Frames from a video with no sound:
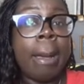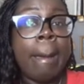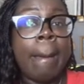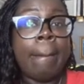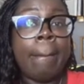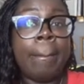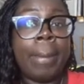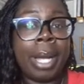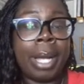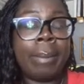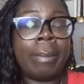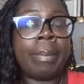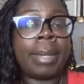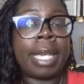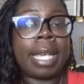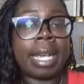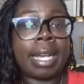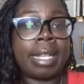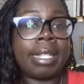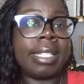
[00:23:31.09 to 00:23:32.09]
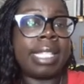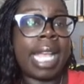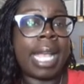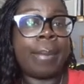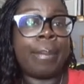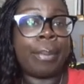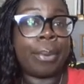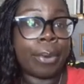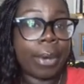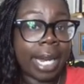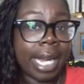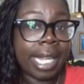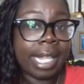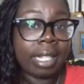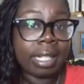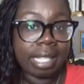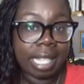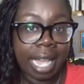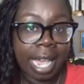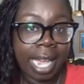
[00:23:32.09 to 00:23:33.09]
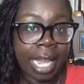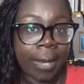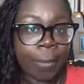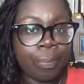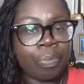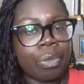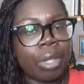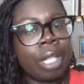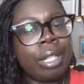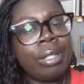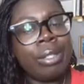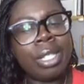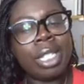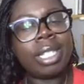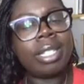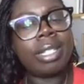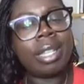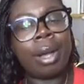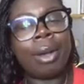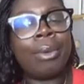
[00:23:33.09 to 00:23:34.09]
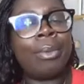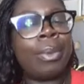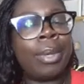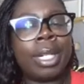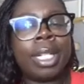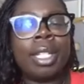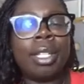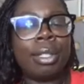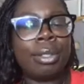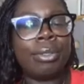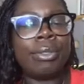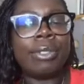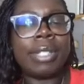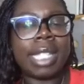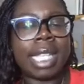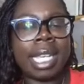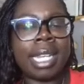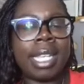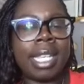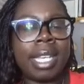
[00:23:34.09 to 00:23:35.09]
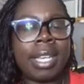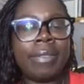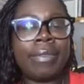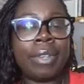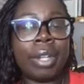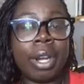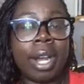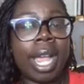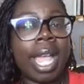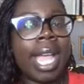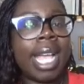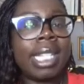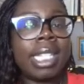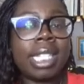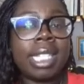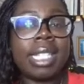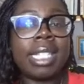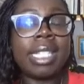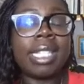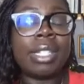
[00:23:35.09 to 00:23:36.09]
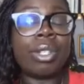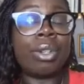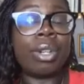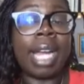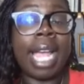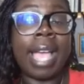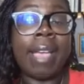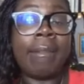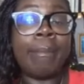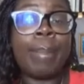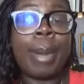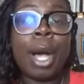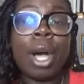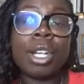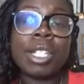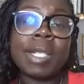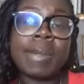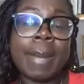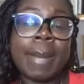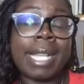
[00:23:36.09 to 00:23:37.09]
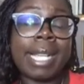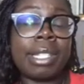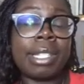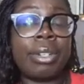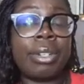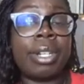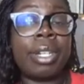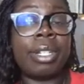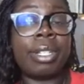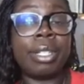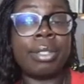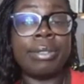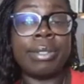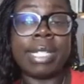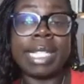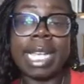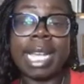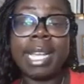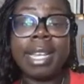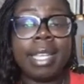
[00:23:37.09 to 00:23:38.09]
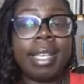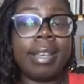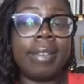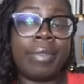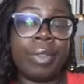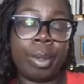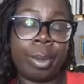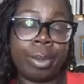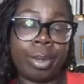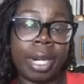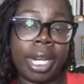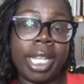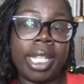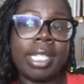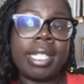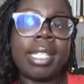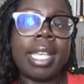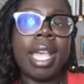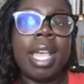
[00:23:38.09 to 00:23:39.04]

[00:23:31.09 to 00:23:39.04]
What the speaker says: but because they braid tight, you just don't want to lose any of your edges or have bald spots or lose any of your braids.